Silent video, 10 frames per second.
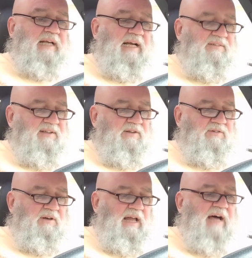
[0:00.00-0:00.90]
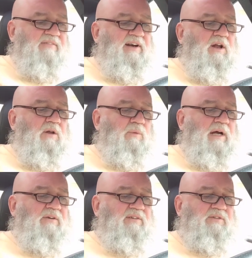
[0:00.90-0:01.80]
you guys, there's a lot of it all
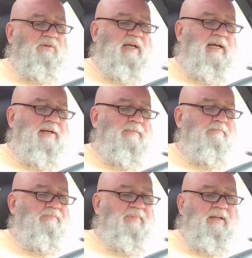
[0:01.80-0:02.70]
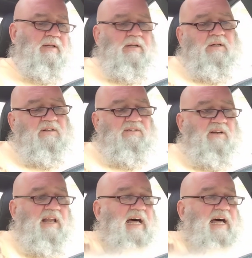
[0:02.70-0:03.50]
around us, okay? There's a